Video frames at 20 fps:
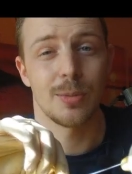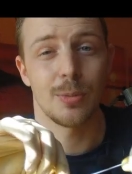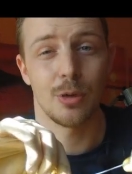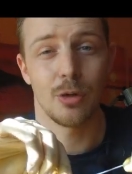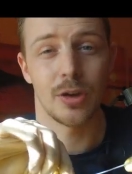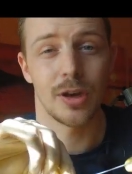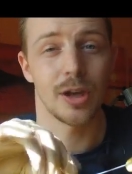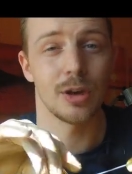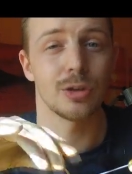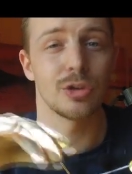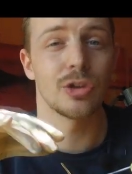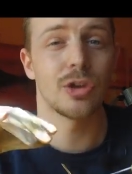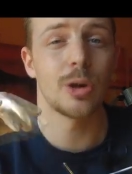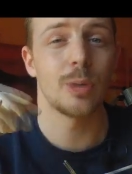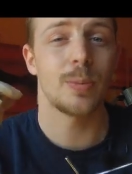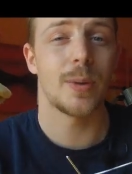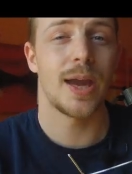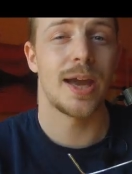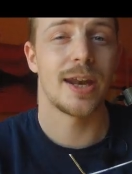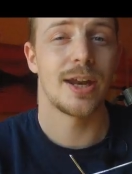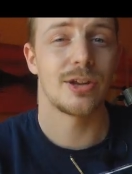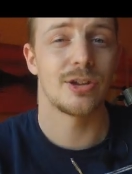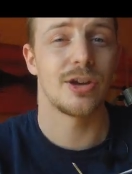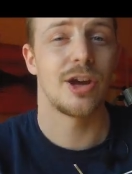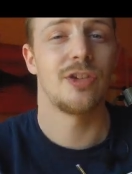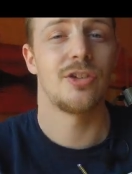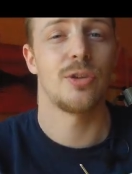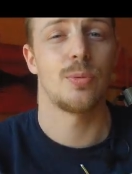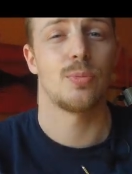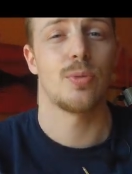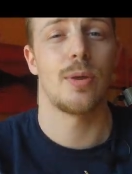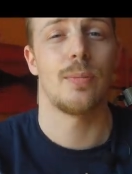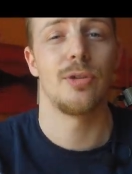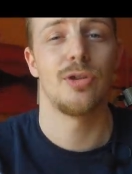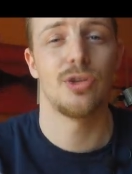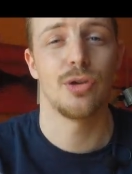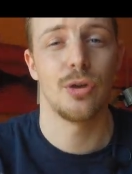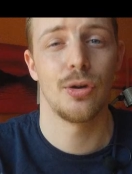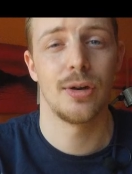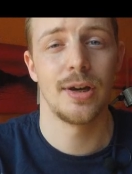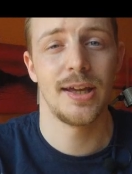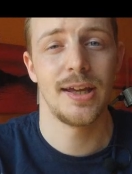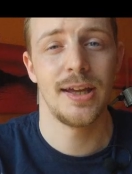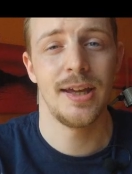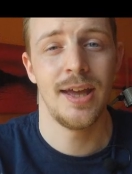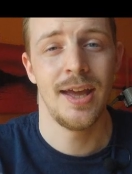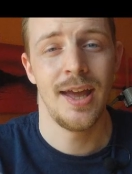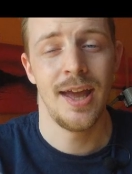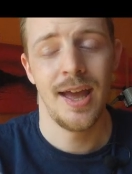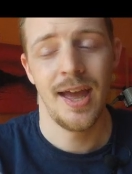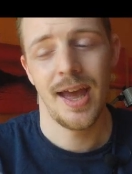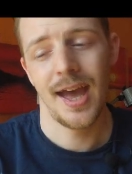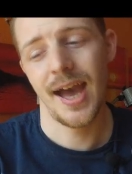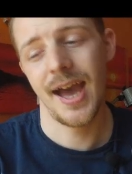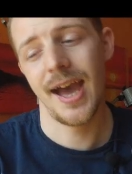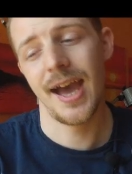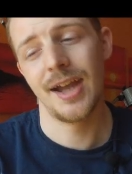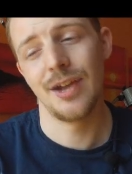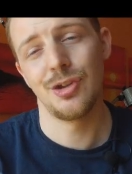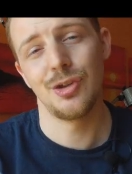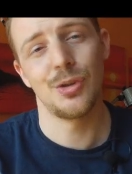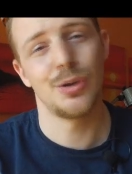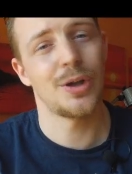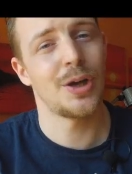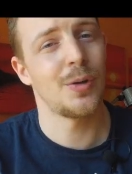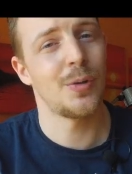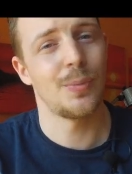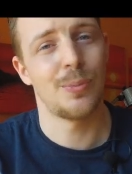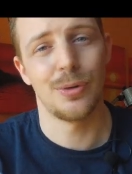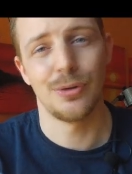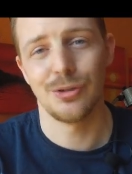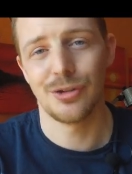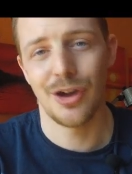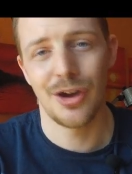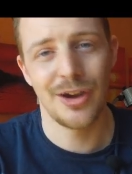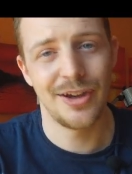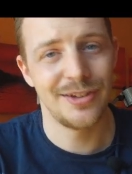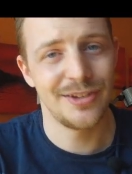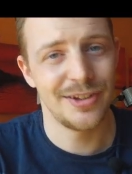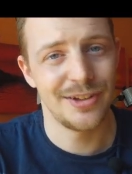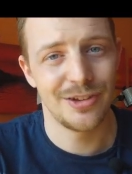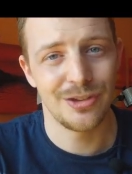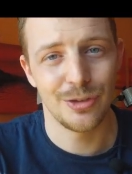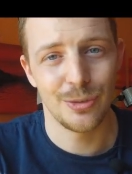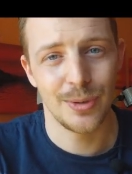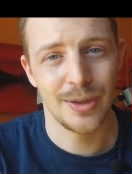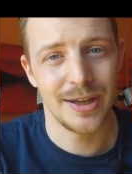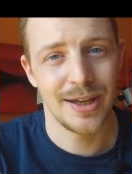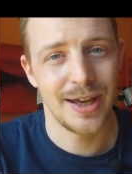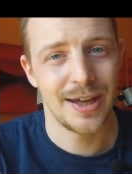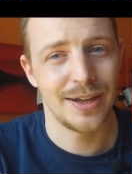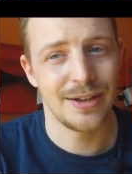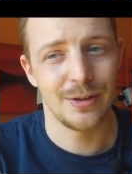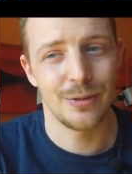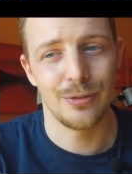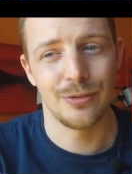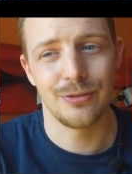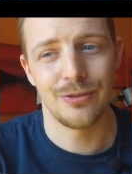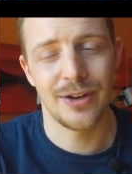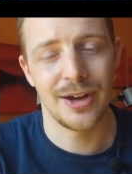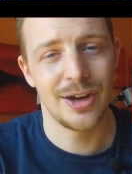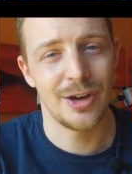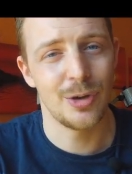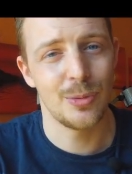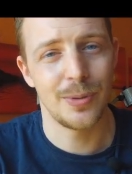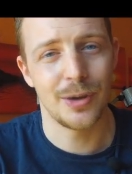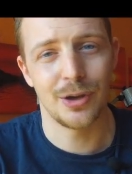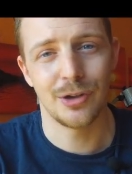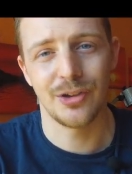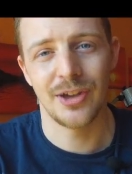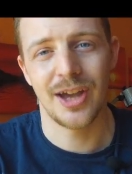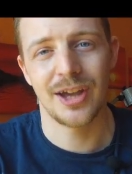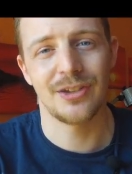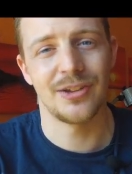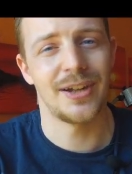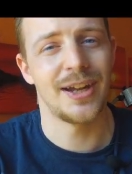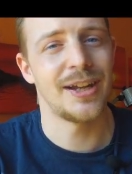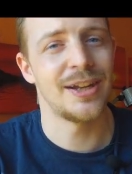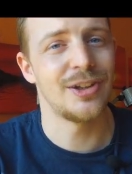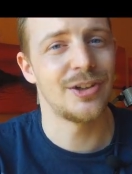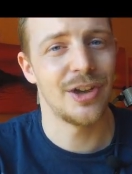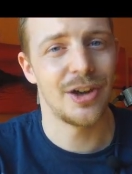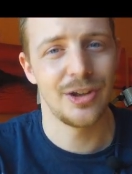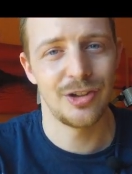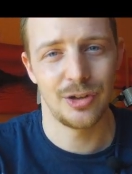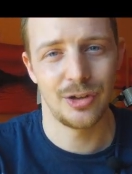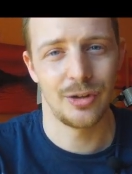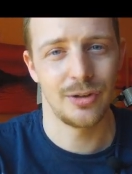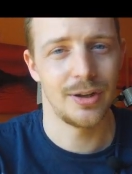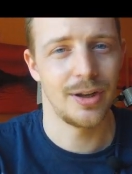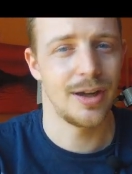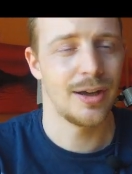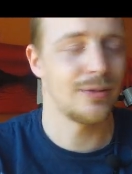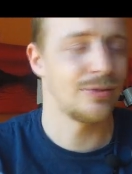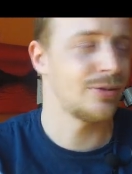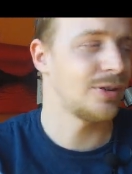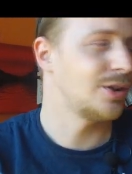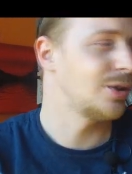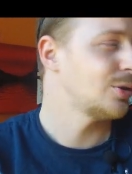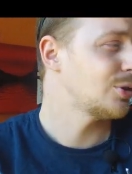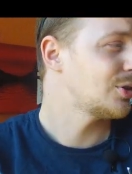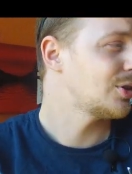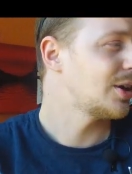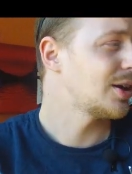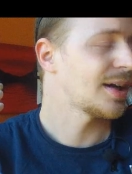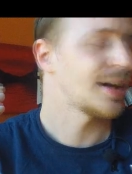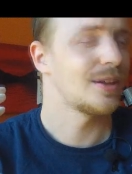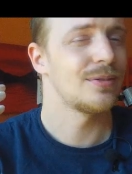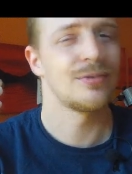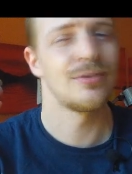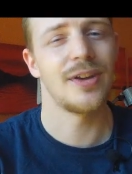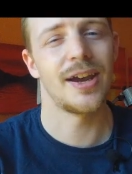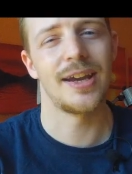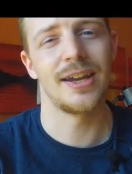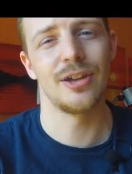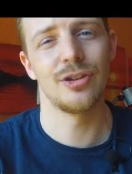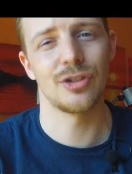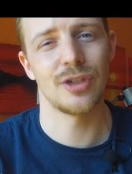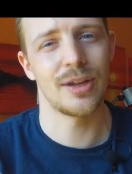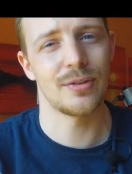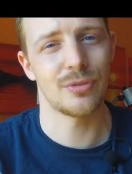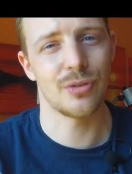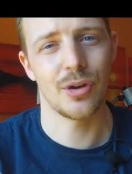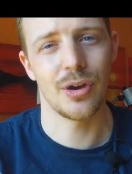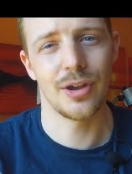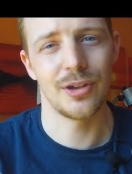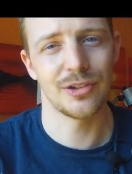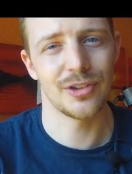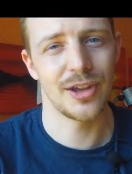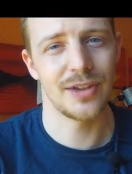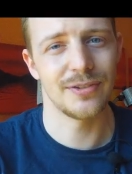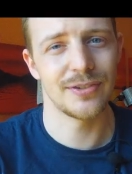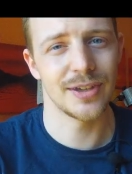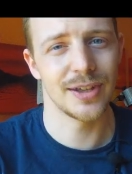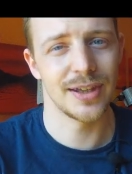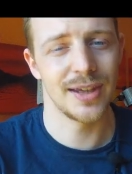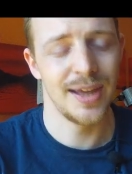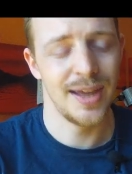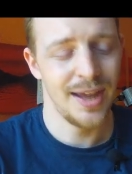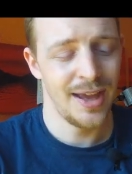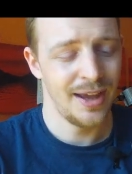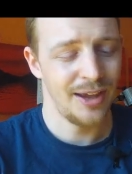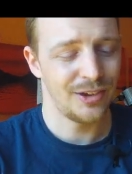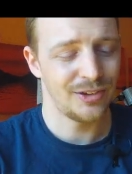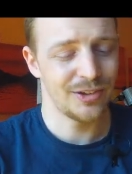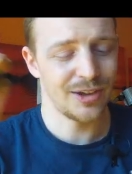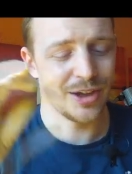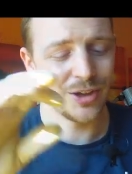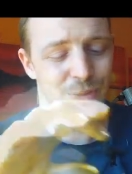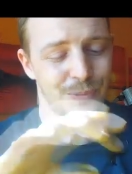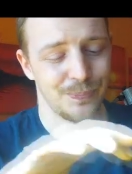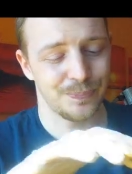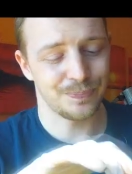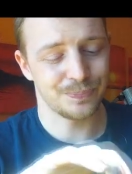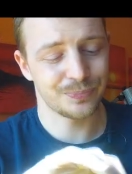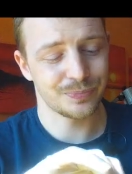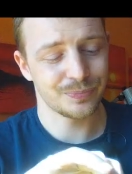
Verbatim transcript: anymore and it'll stop anodizing prematurely and you'll go and put dyes into it and it will fail because it hasn't anodized long enough and you'll start getting failures left, right and centre. So